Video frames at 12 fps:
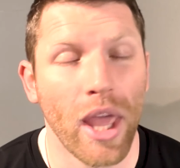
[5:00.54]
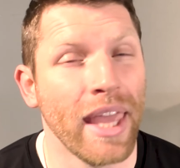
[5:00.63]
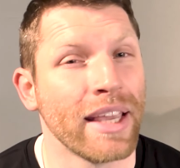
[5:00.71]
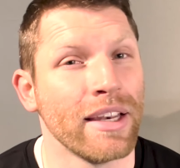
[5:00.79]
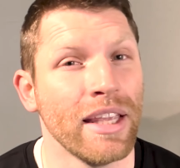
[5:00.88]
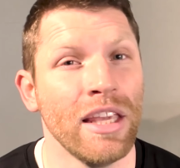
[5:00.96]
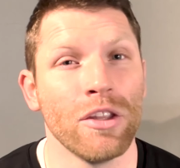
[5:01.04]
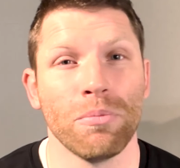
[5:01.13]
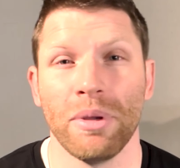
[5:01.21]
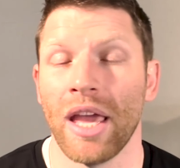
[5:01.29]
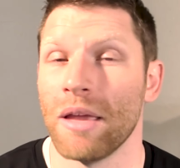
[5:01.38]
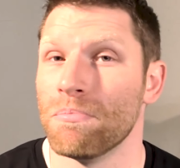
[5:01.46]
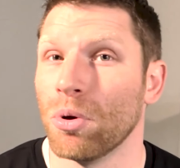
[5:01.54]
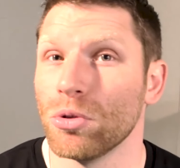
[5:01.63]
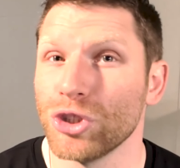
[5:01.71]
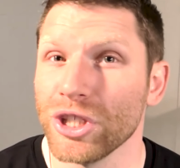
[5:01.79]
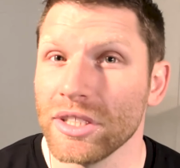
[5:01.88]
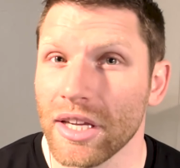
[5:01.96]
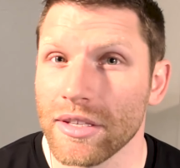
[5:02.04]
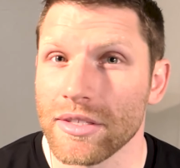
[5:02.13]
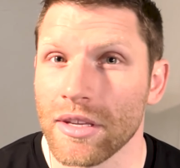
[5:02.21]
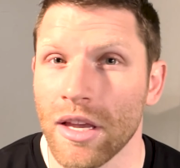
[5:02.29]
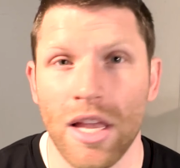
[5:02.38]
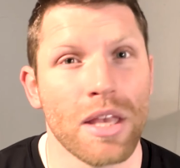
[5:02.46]
It could either be a bulging
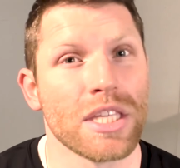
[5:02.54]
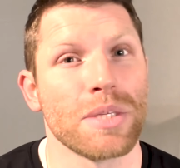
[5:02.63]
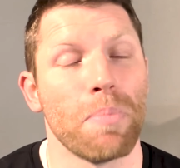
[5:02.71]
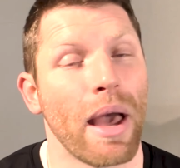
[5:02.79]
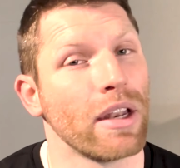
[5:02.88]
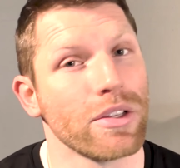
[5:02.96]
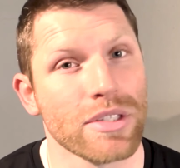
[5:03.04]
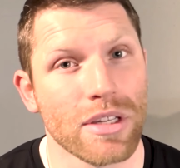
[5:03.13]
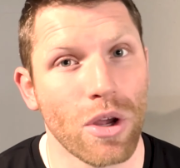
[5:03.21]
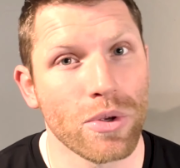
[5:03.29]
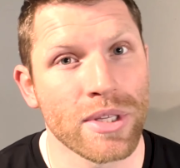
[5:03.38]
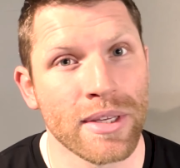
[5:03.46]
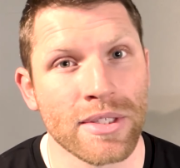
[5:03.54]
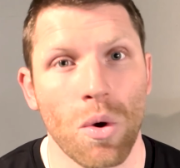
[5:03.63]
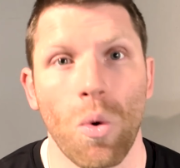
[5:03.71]
disc, spinal stenosis,